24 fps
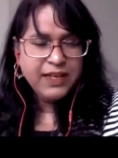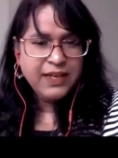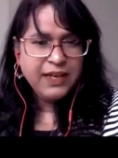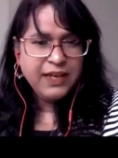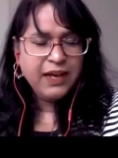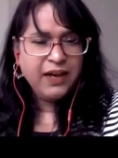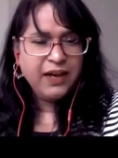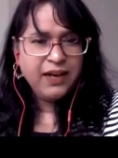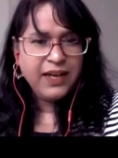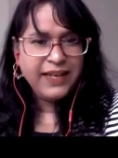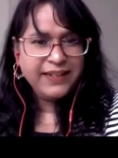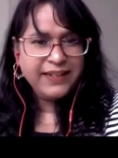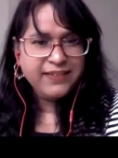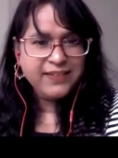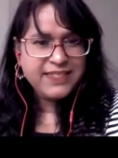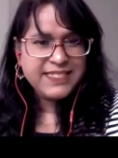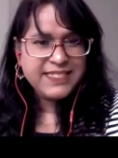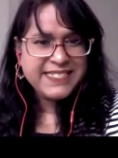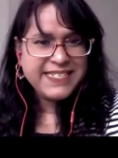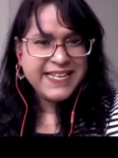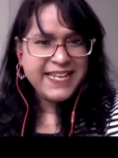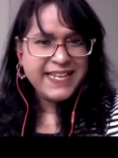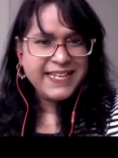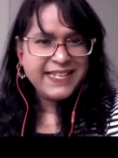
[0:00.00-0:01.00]
uh, and the
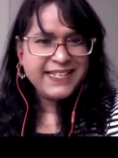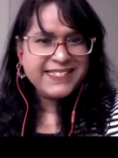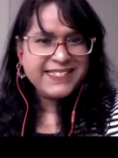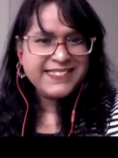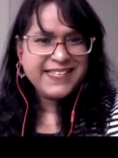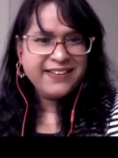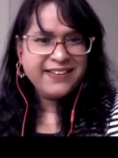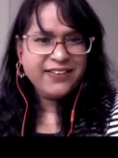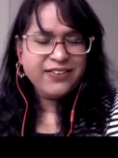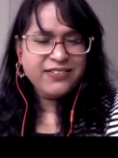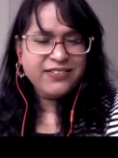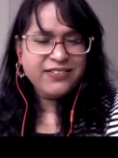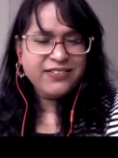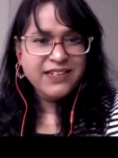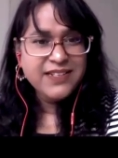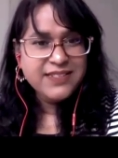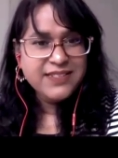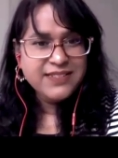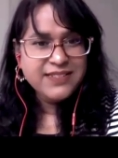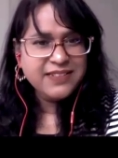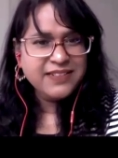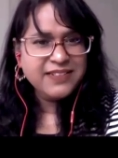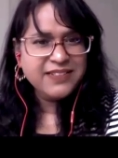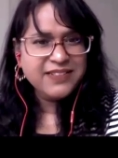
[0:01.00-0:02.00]
snakes and
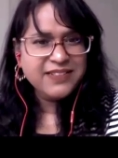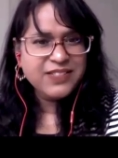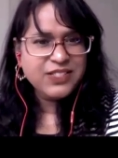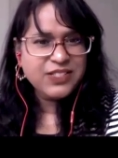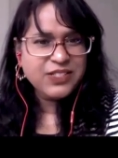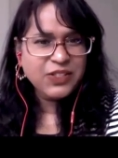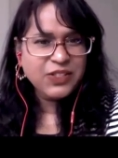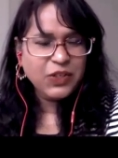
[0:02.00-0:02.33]
lizards,